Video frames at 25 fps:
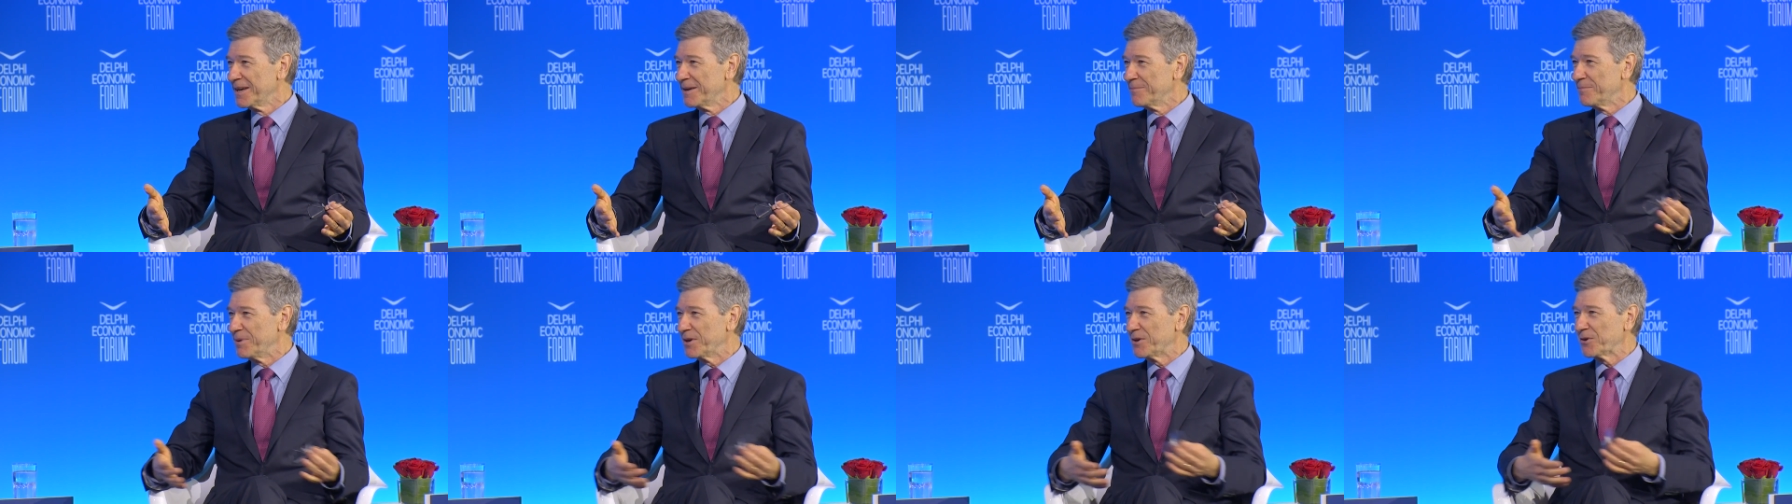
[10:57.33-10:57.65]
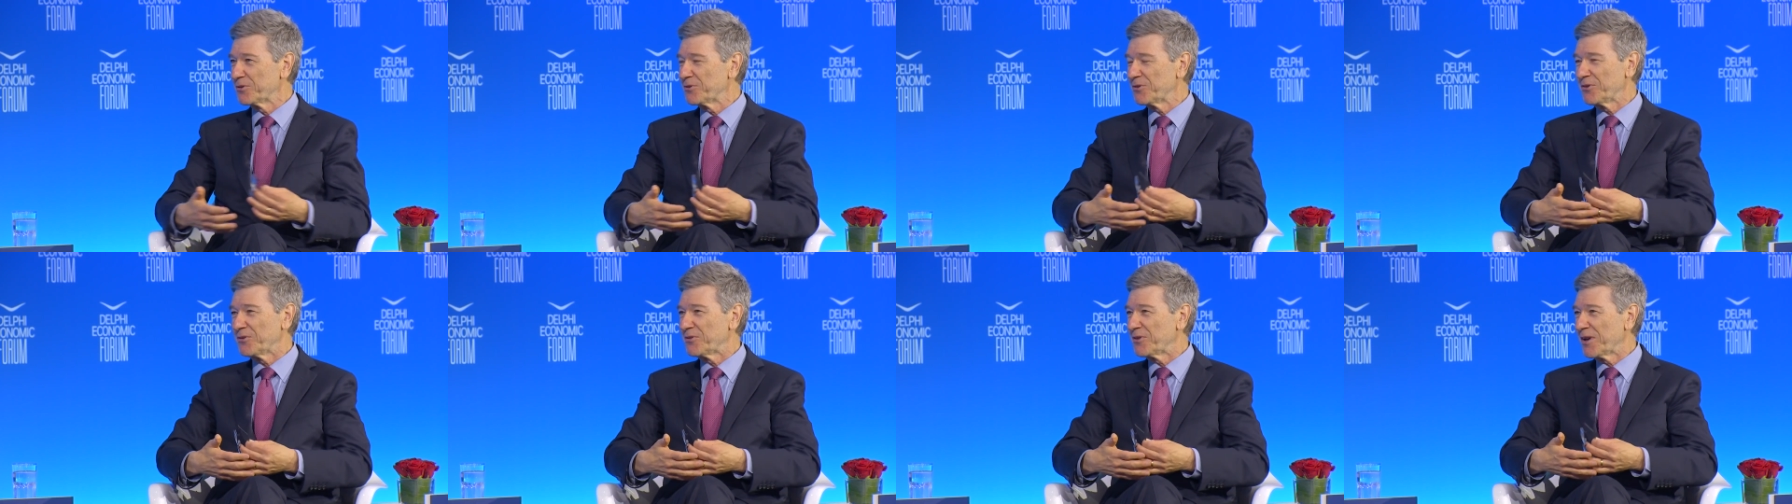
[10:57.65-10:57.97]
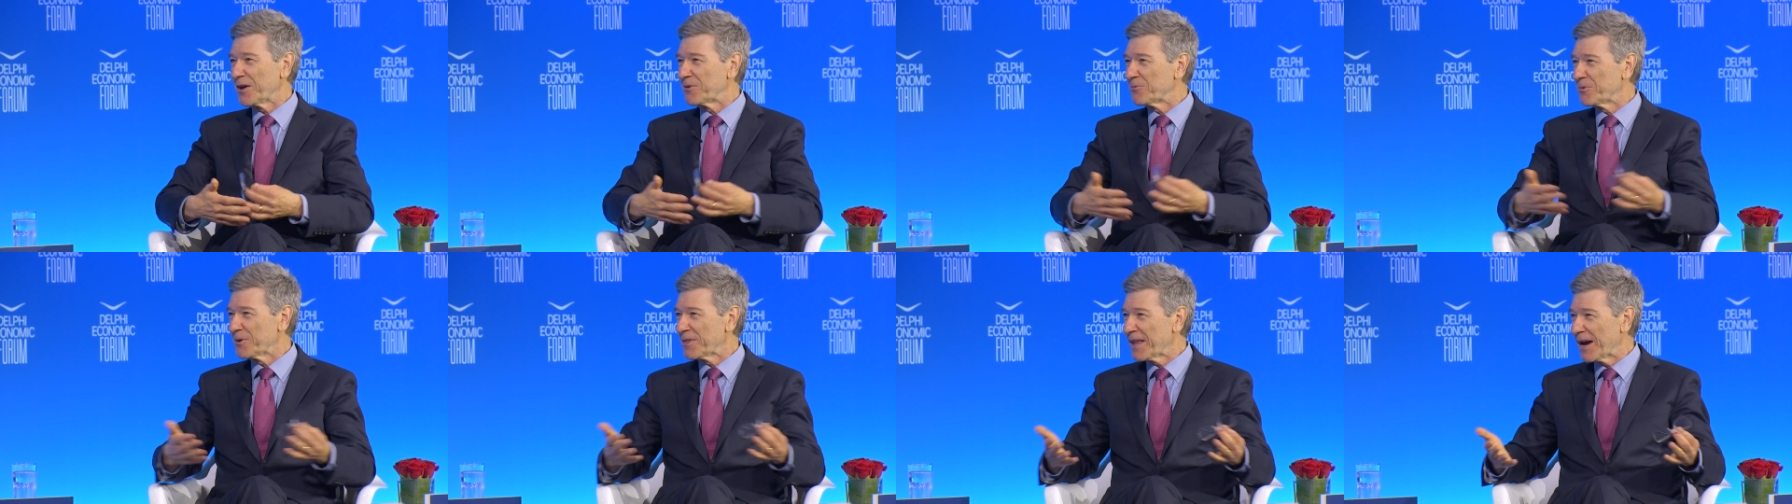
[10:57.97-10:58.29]
Because he
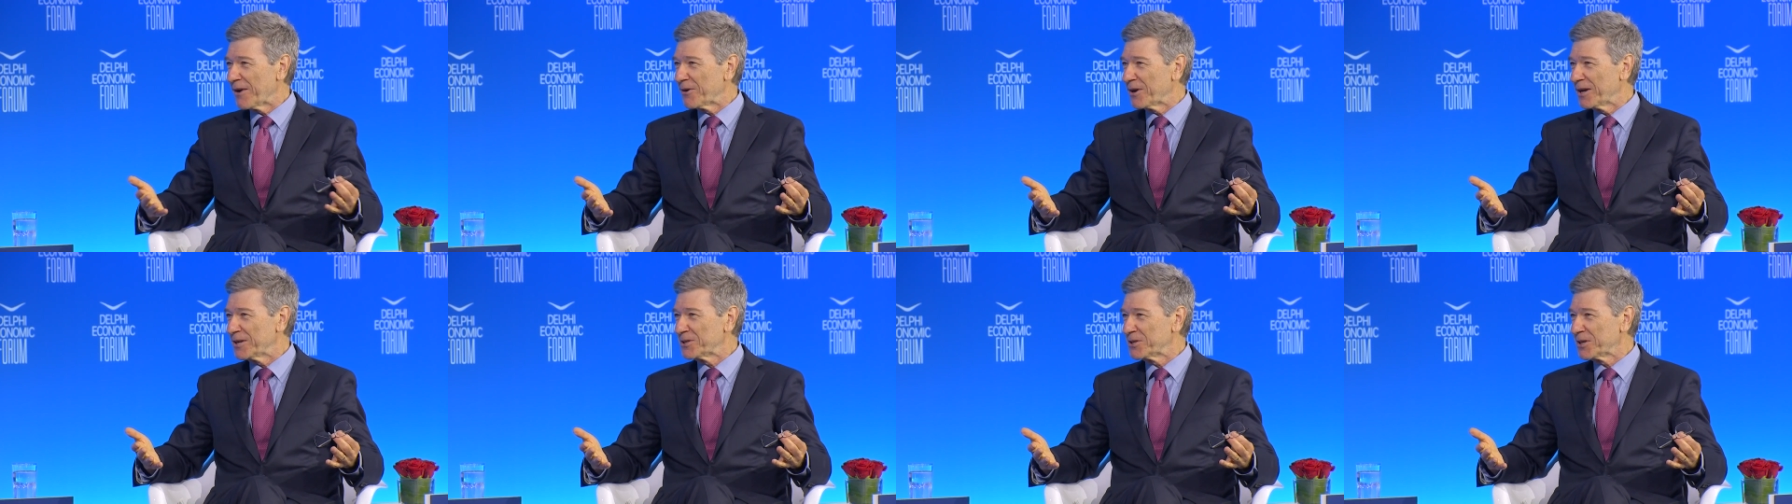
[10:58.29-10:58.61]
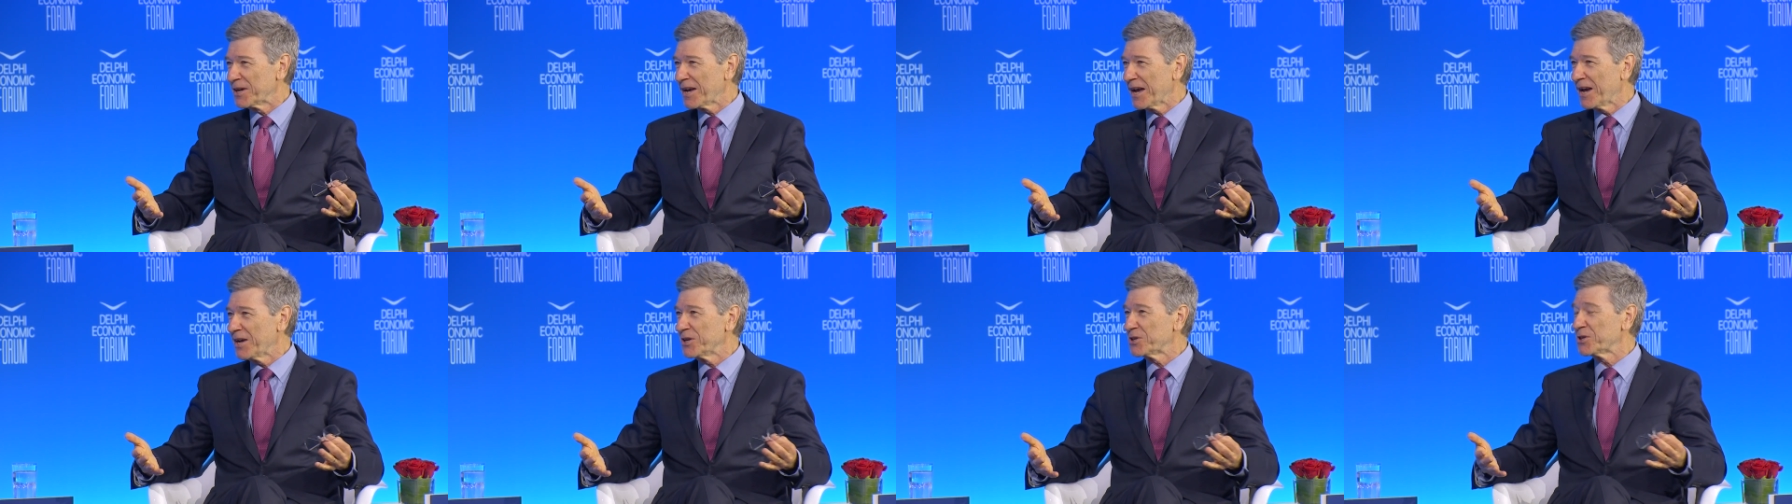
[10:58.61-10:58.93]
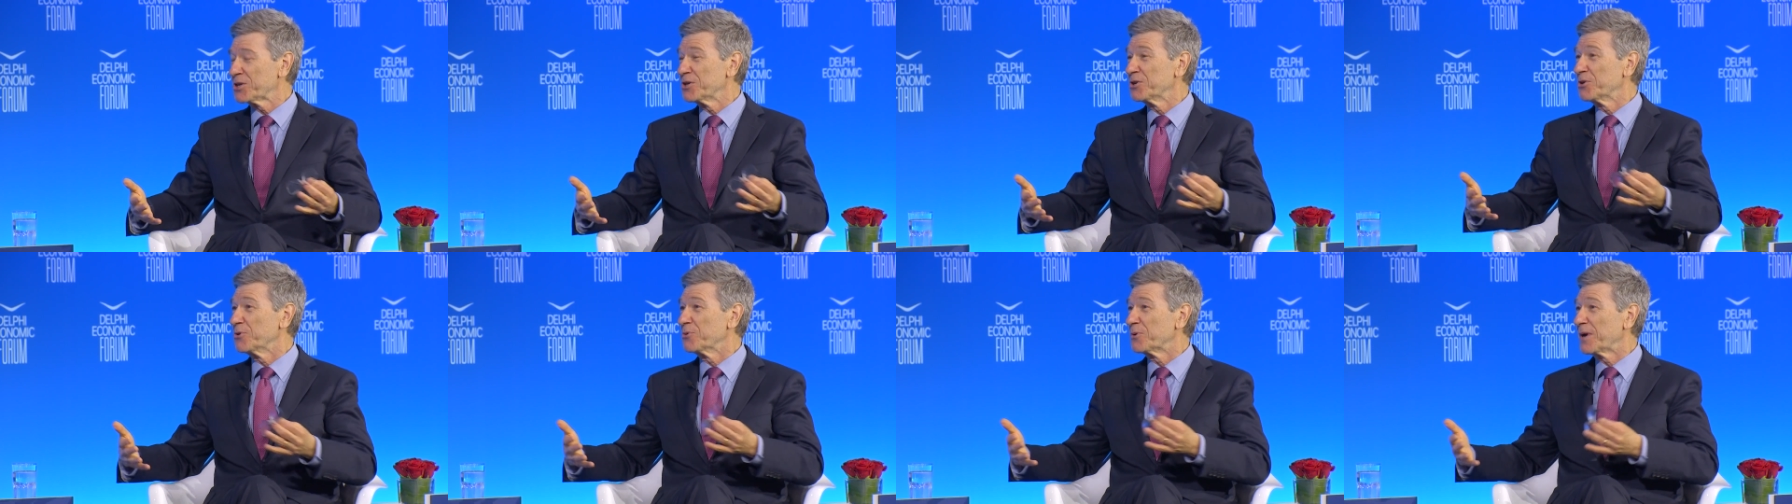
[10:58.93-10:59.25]
said, without
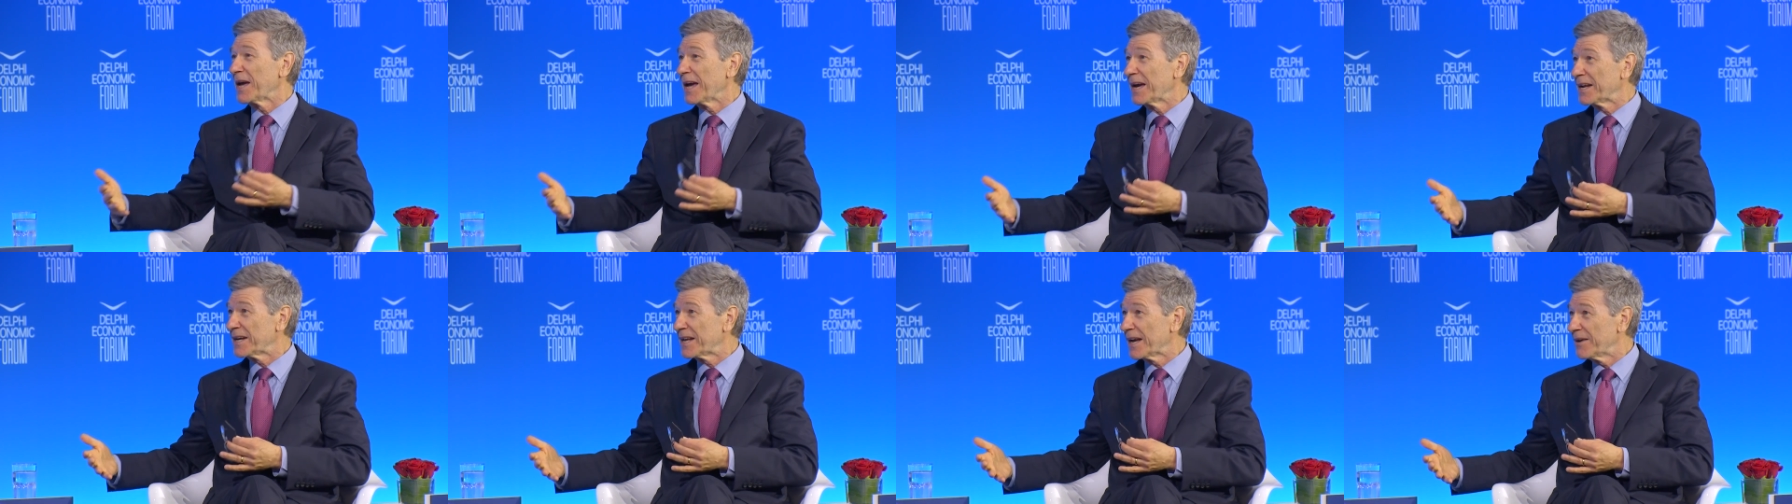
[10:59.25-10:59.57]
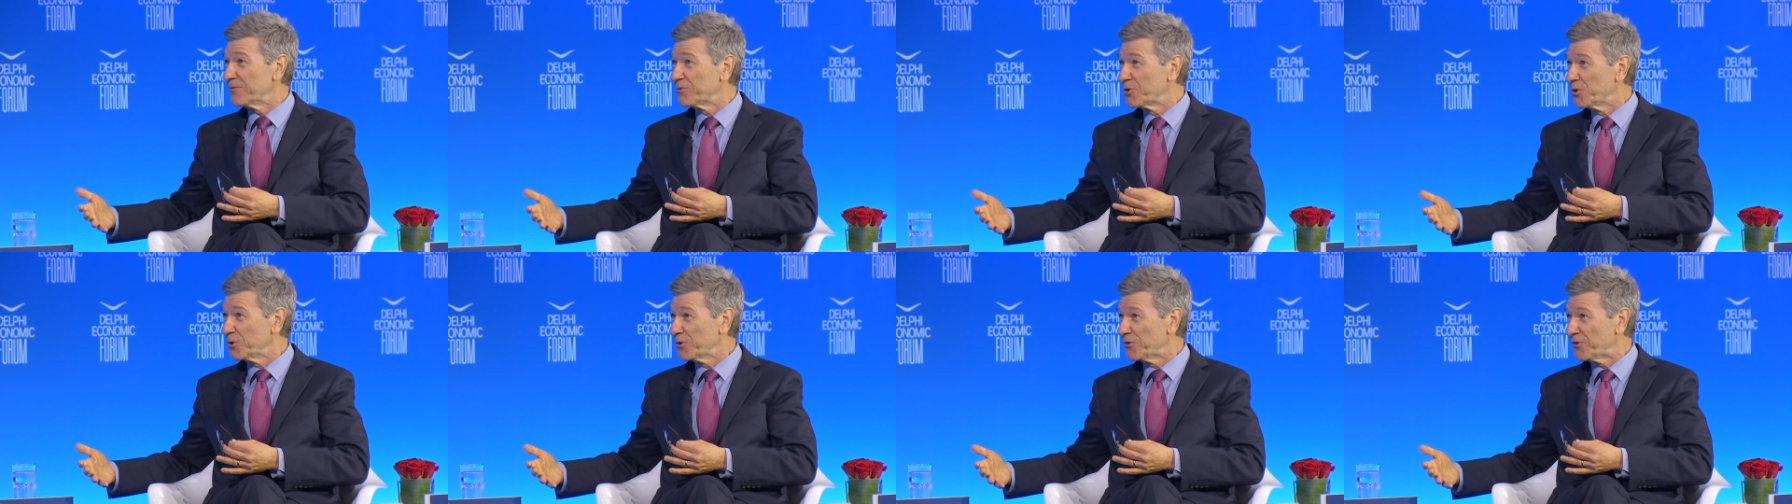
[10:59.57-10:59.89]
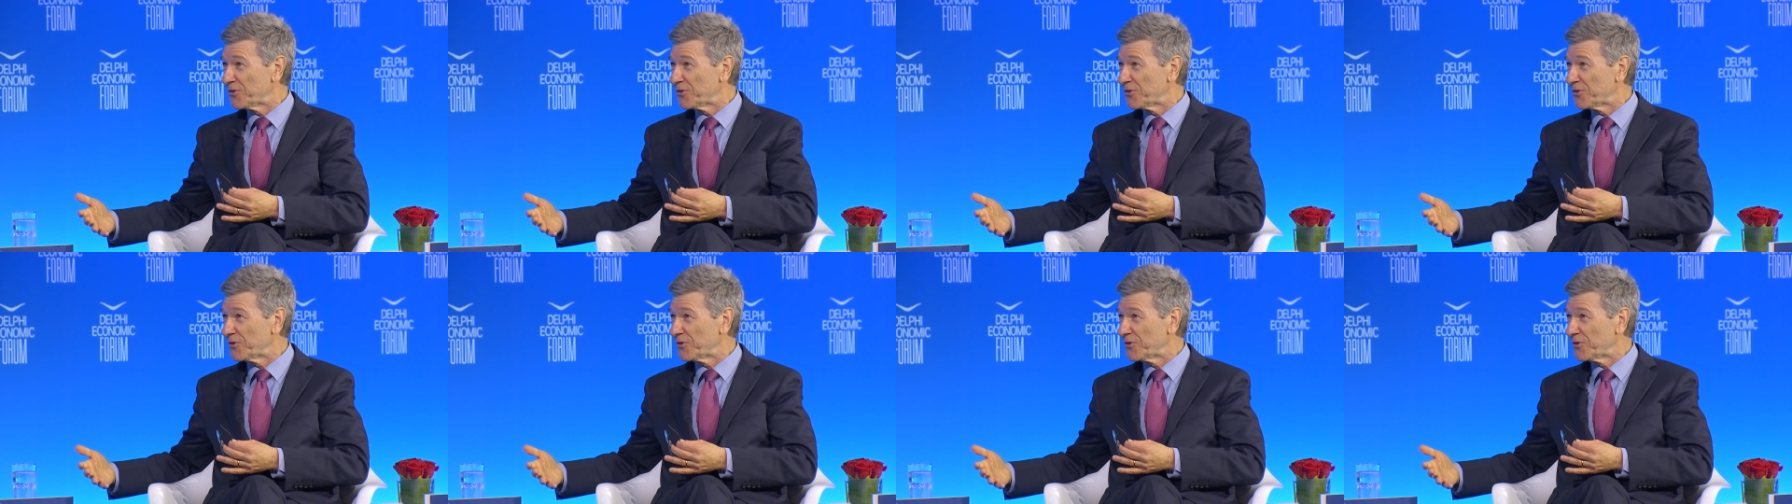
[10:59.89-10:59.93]
education, you can't have good